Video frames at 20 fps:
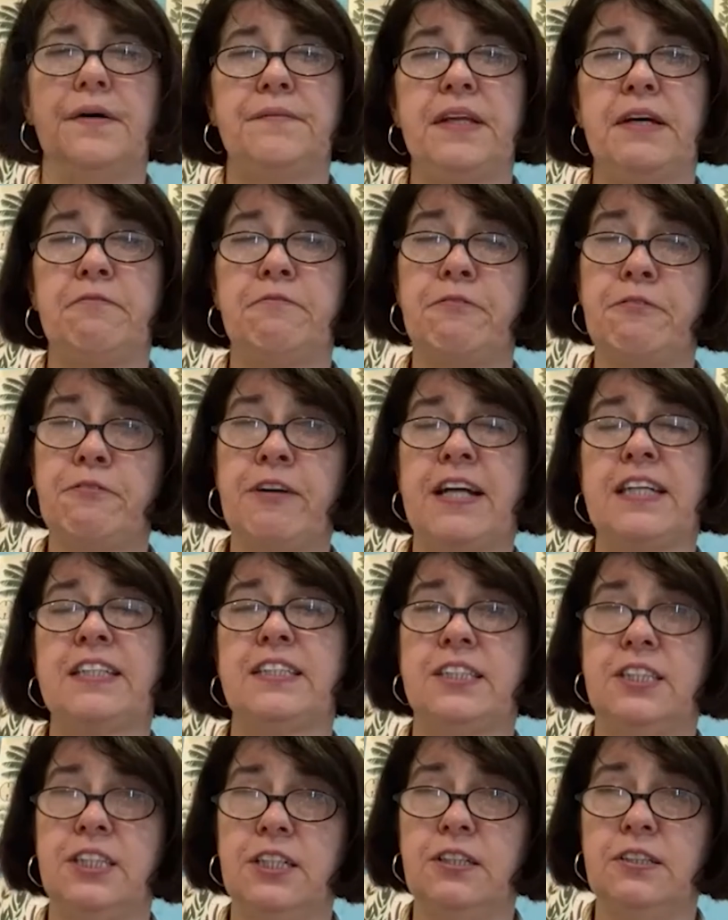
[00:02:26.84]
Now, for our
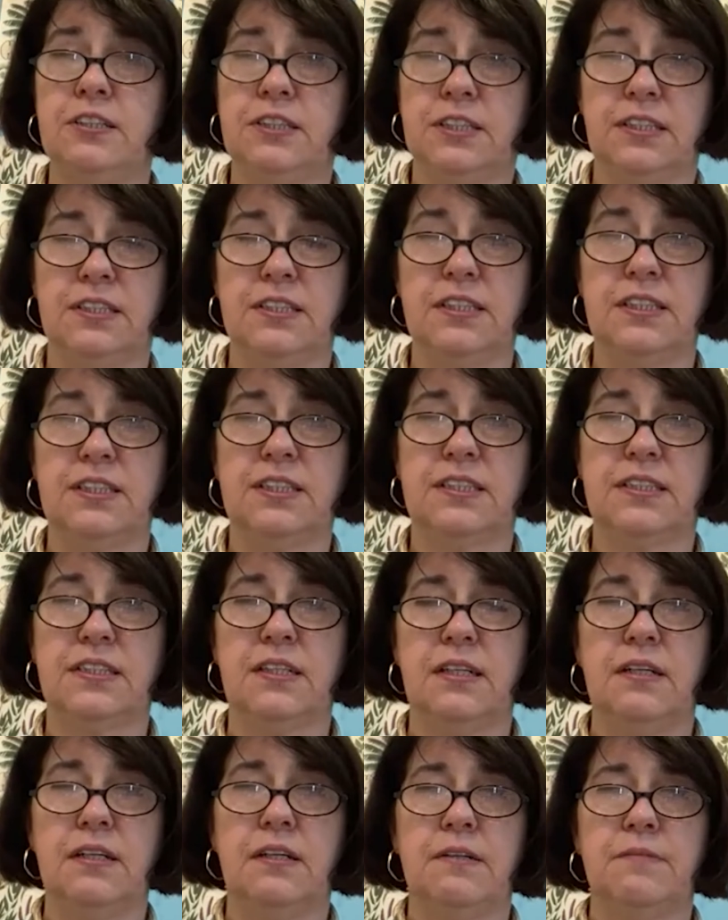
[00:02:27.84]
students,
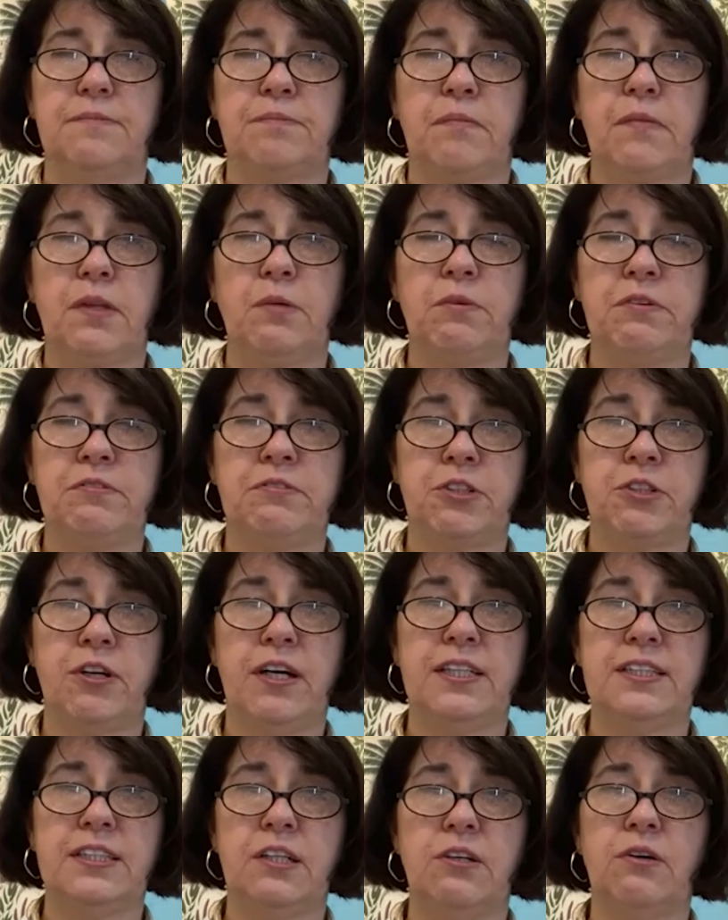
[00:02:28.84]
we've
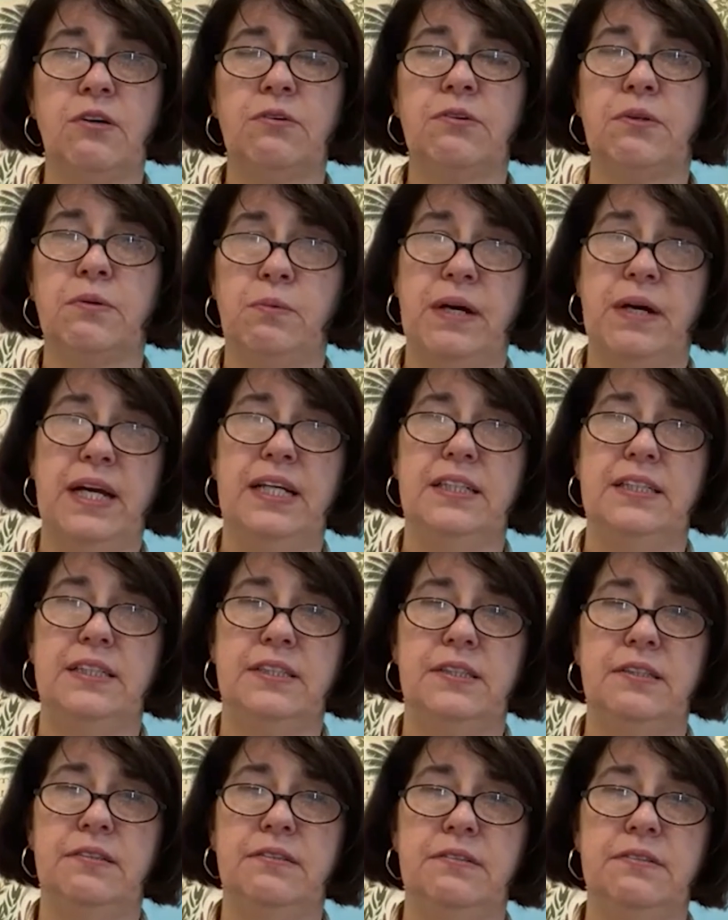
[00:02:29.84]
tried along the way
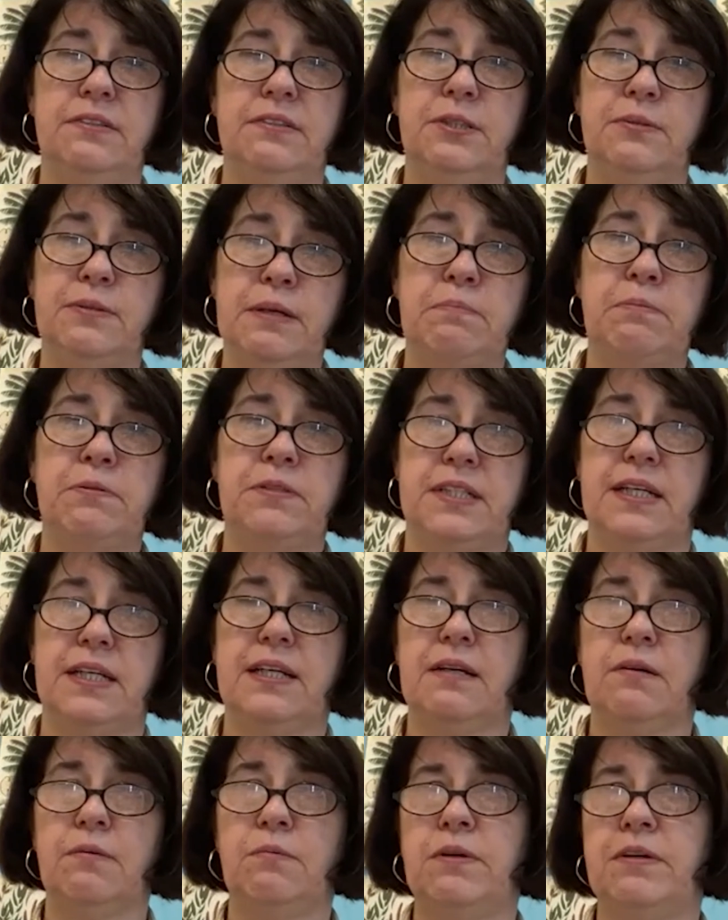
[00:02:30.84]
to do
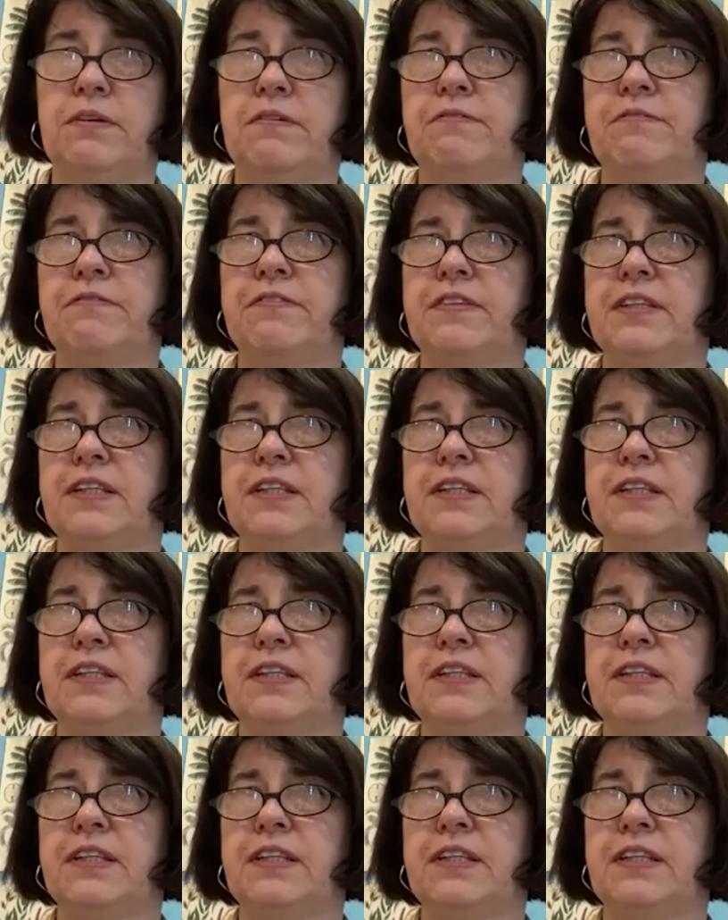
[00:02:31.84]
everything with